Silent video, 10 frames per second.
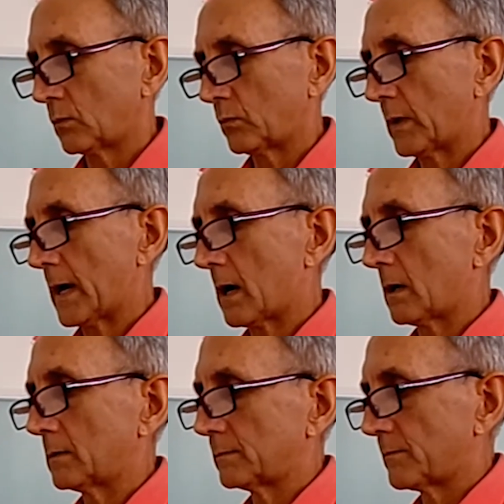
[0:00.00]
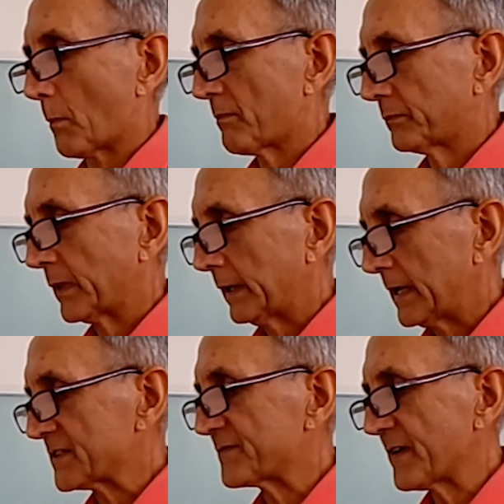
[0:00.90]
Now,
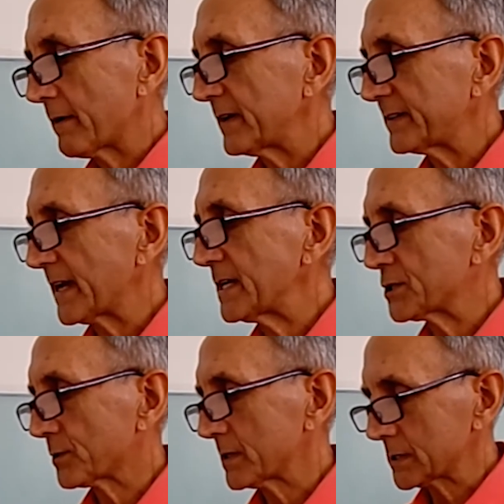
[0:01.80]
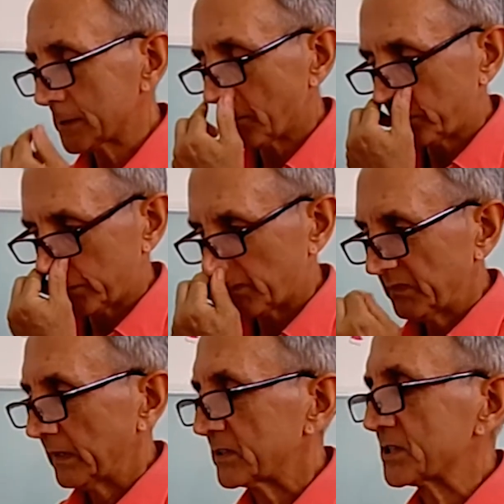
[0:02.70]
it's very dangerous
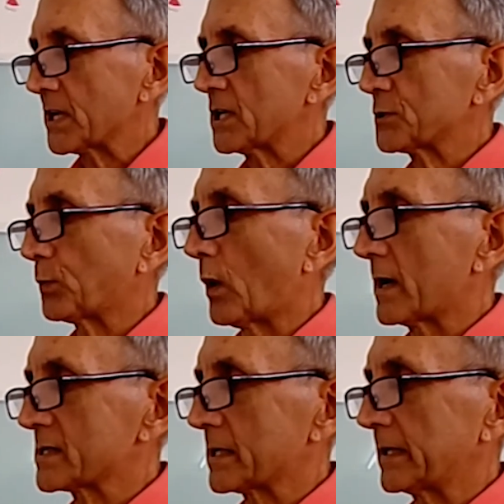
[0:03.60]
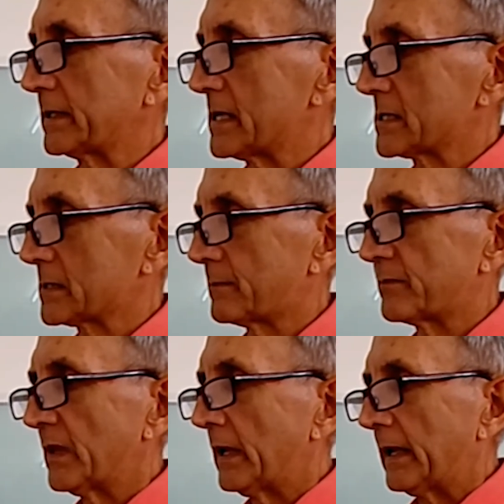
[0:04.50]
to touch wires like this.
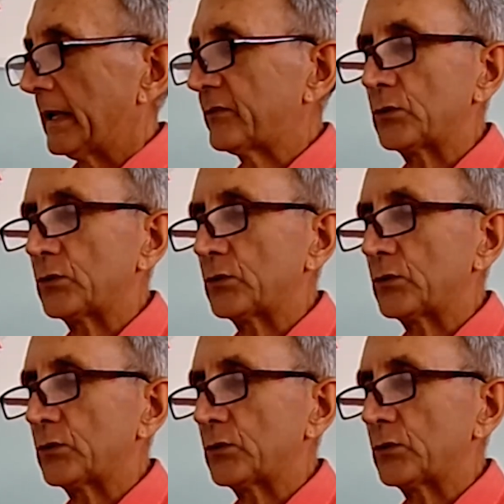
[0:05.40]
If you